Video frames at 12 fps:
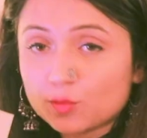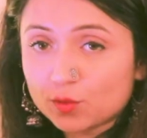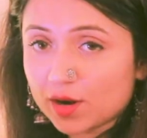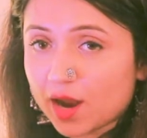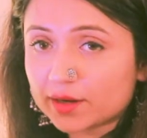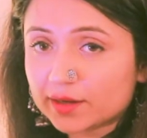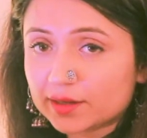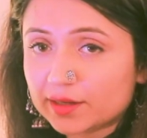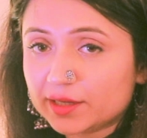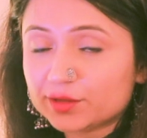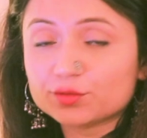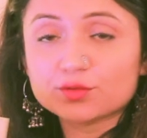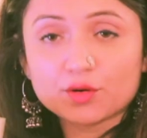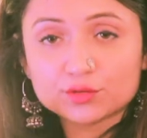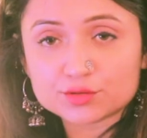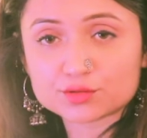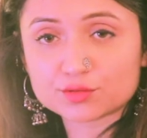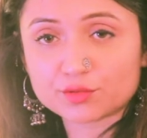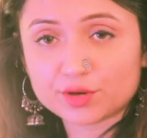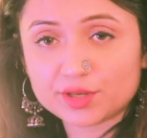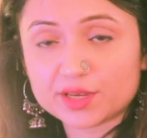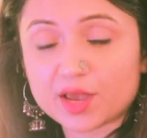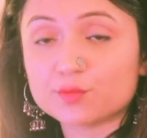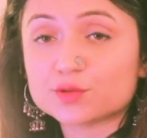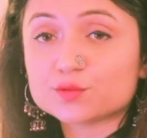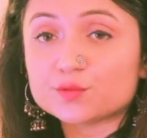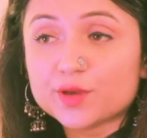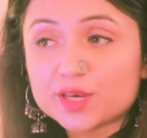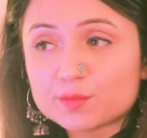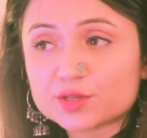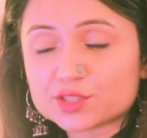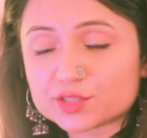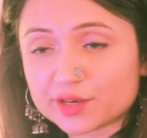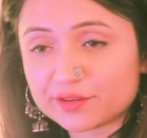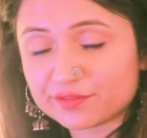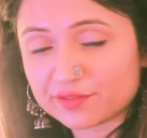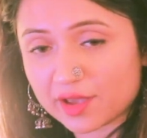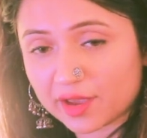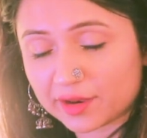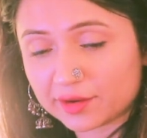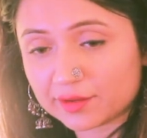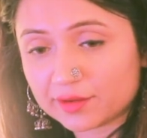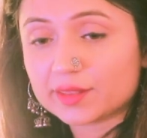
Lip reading: wholeheartedly throughout the story, I was very much terrified,